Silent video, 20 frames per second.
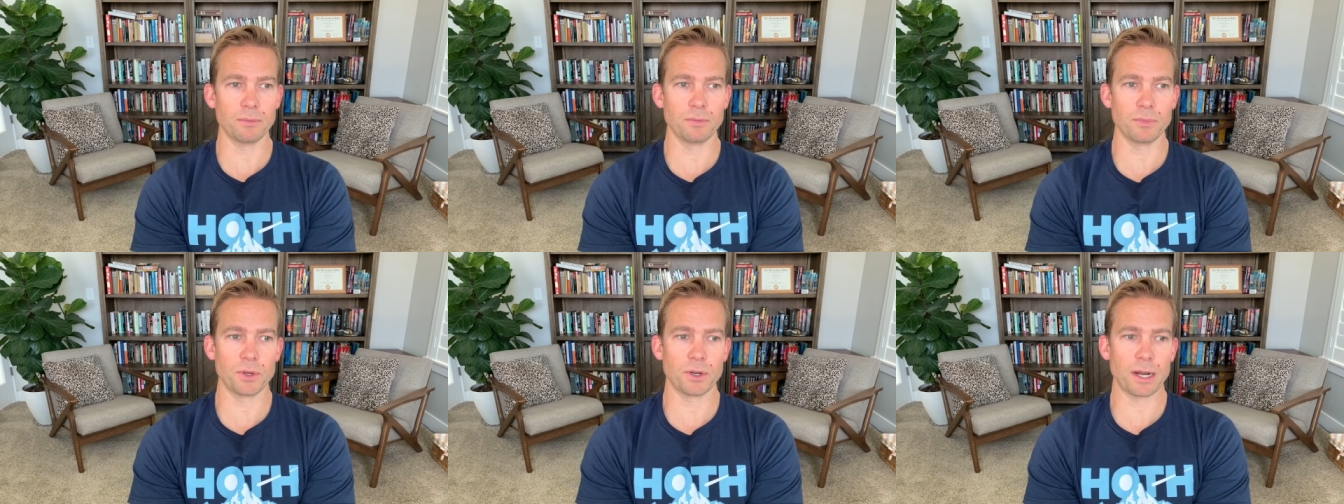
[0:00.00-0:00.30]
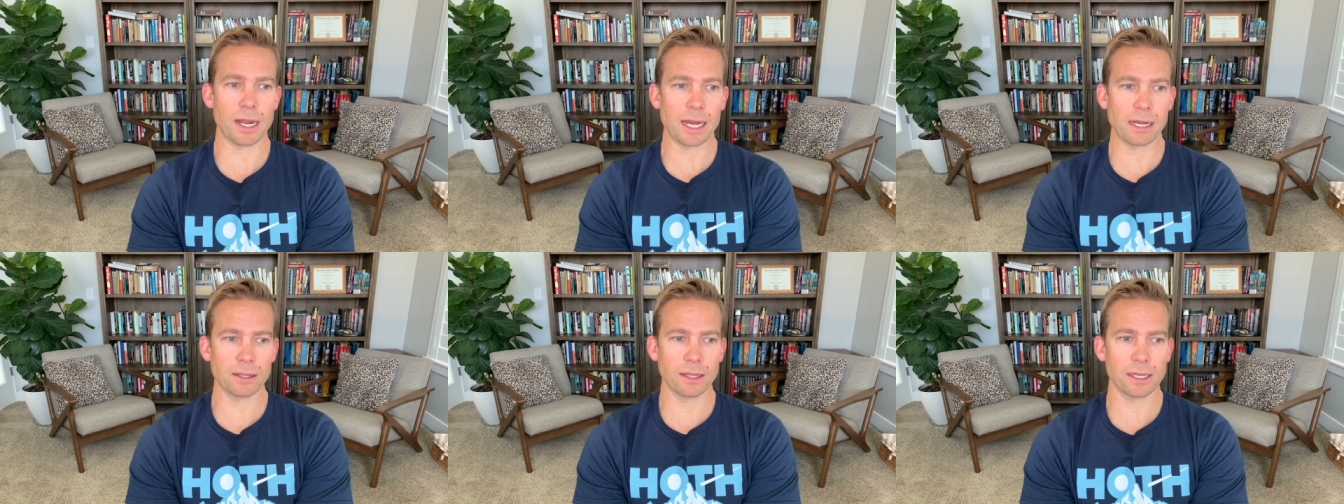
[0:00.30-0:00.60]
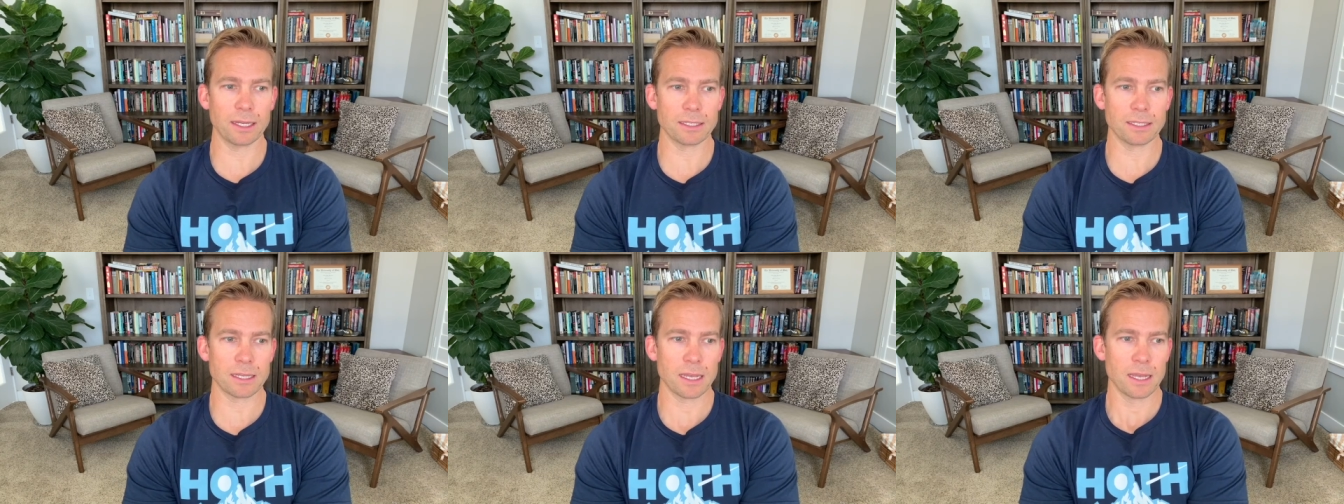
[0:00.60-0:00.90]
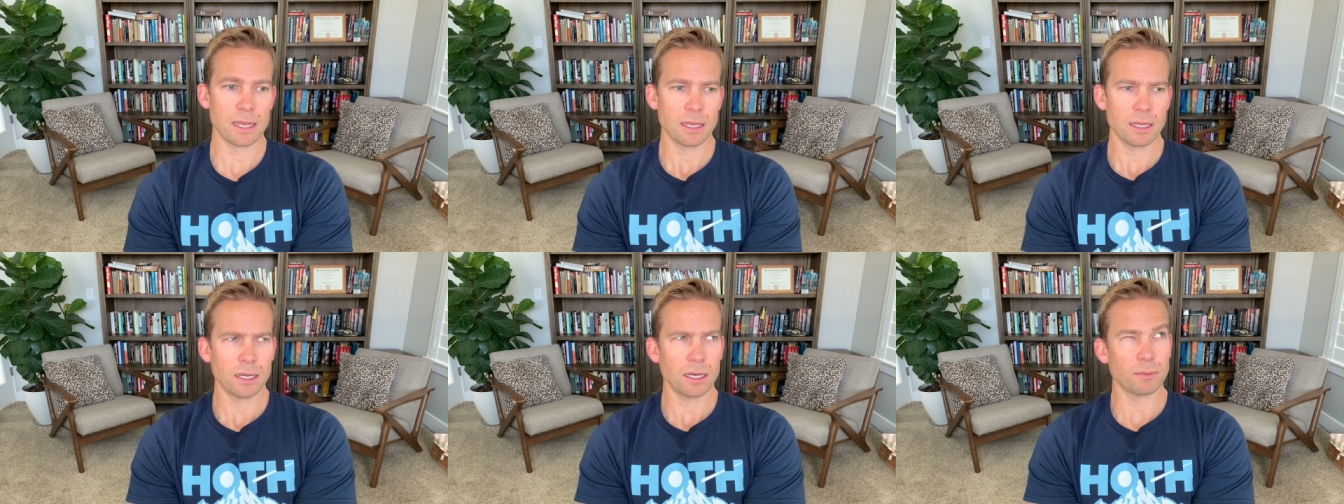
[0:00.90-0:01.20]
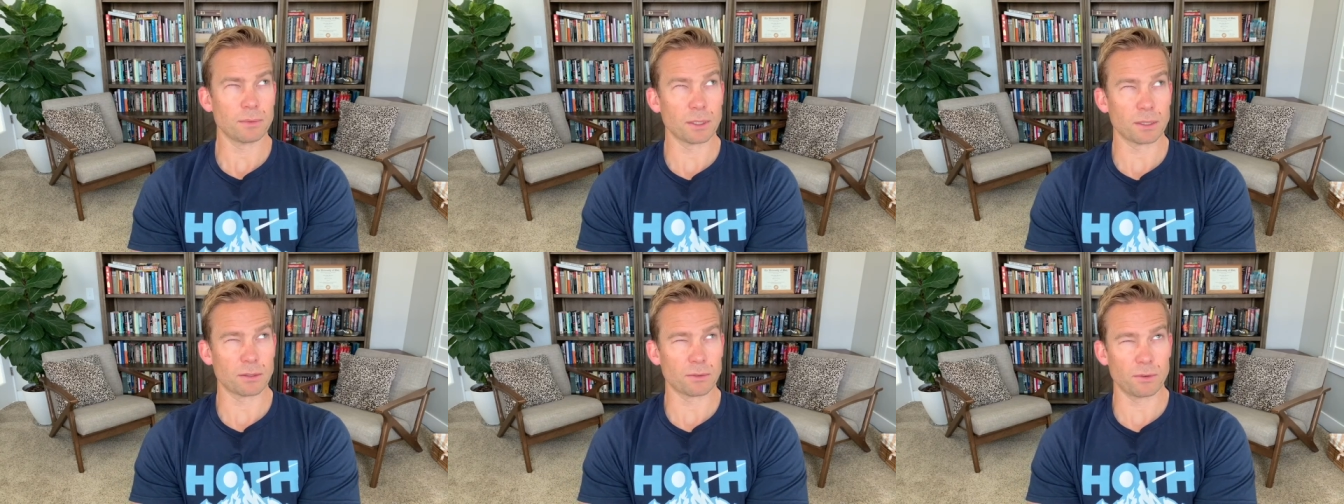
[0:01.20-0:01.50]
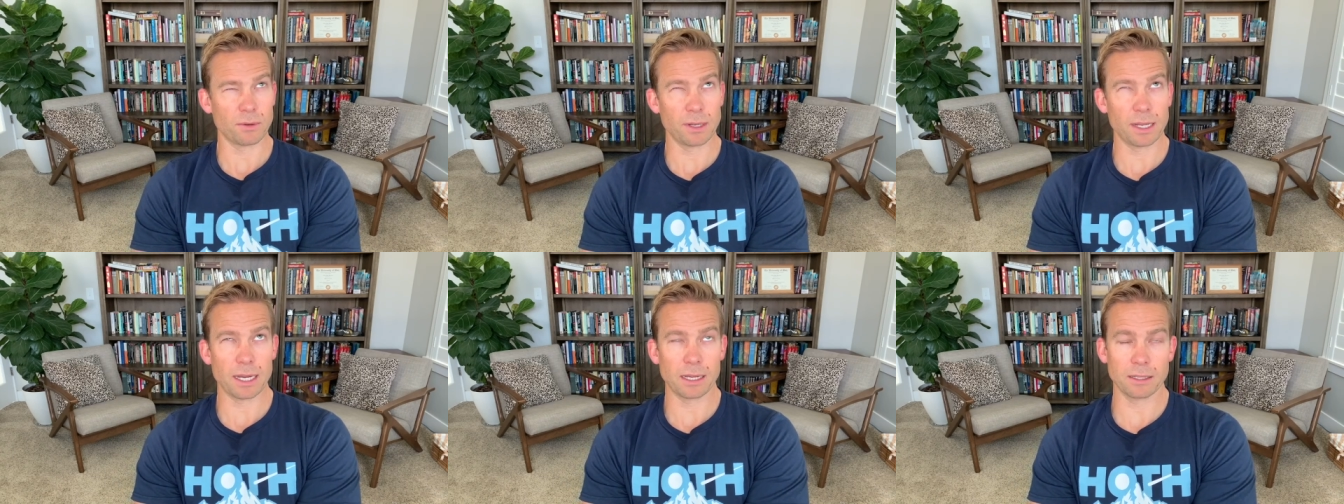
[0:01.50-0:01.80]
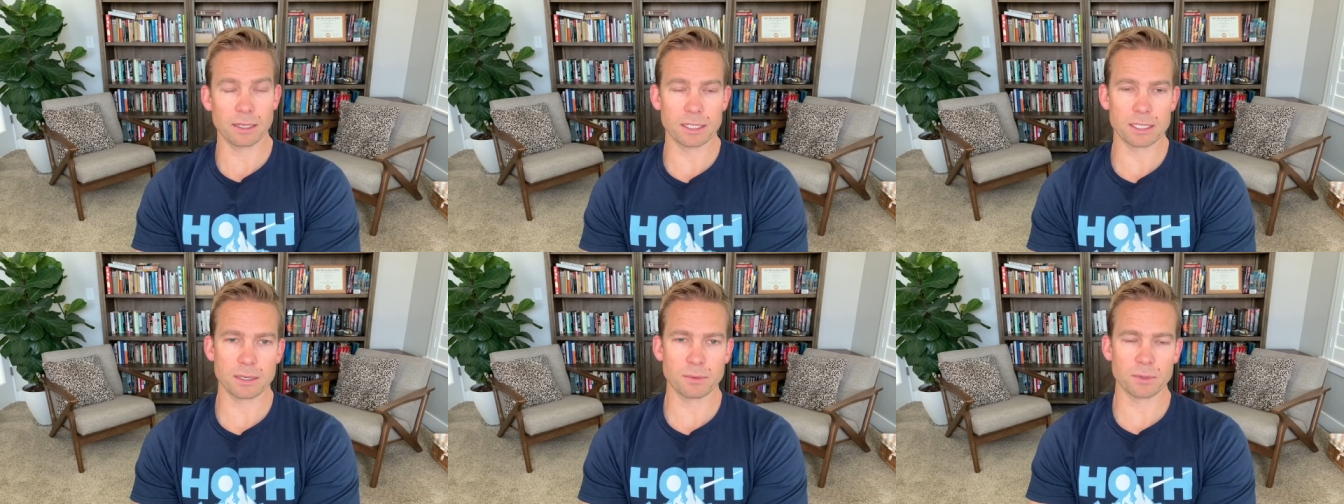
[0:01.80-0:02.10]
your allies, up to 3
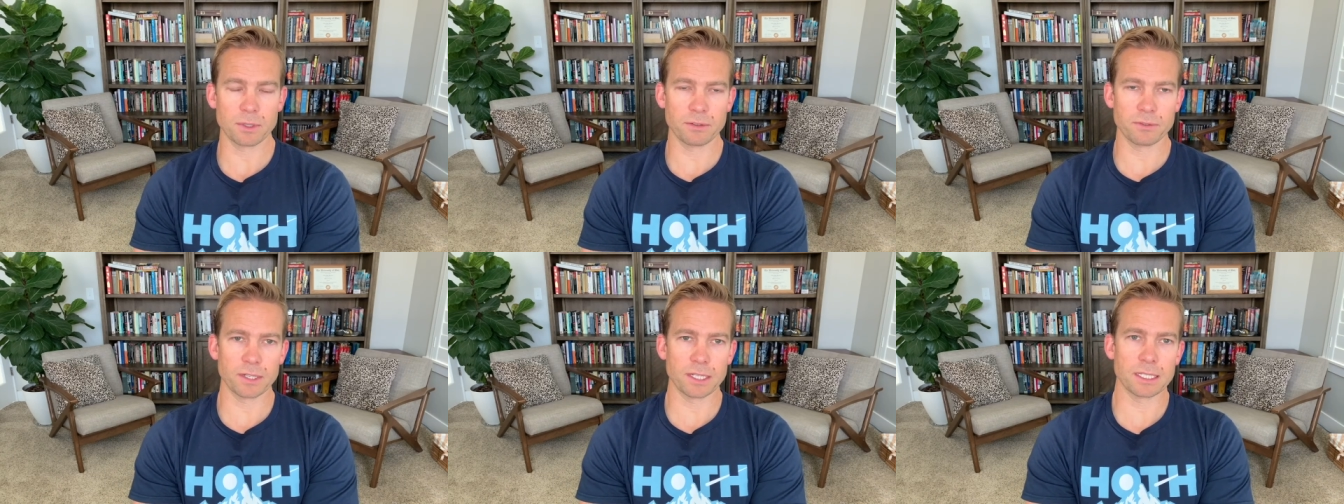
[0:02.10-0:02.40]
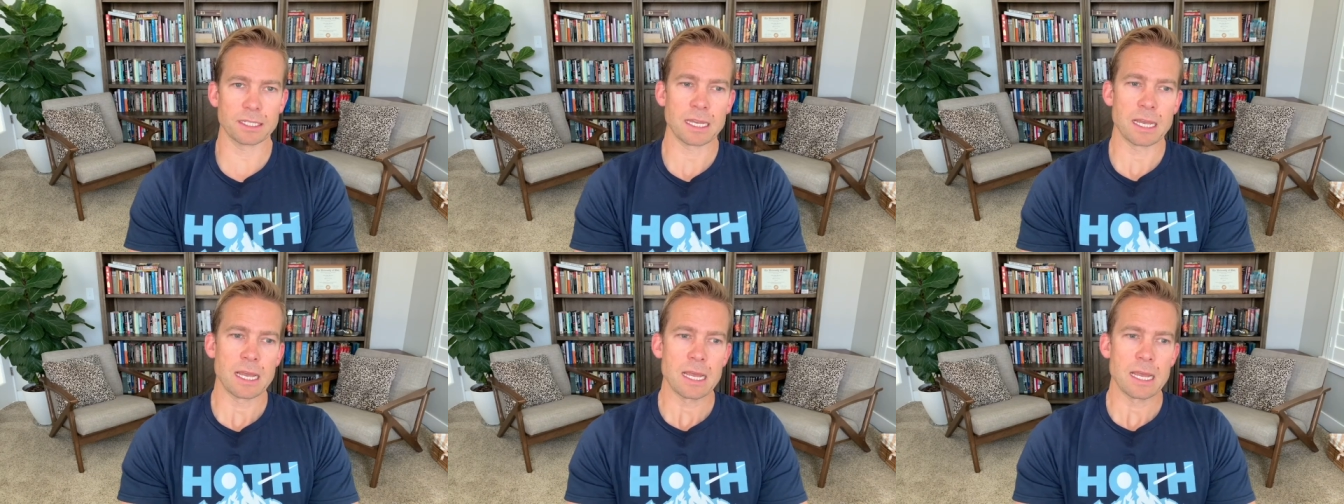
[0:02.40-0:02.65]
allies, I believe it is.